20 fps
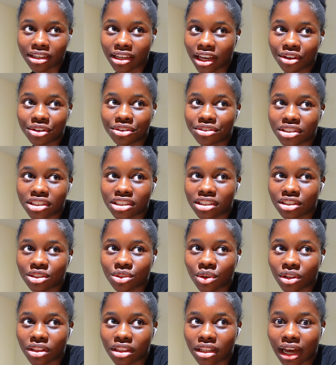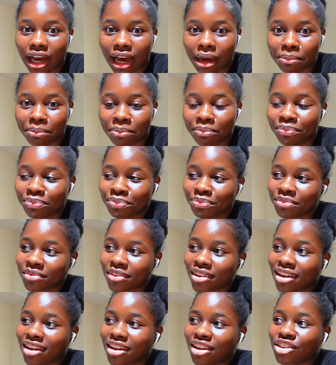Get your receipt on the app
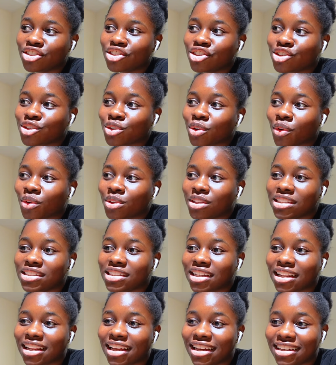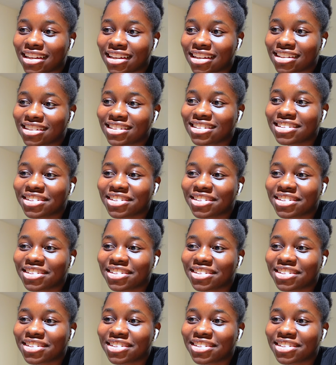so these are like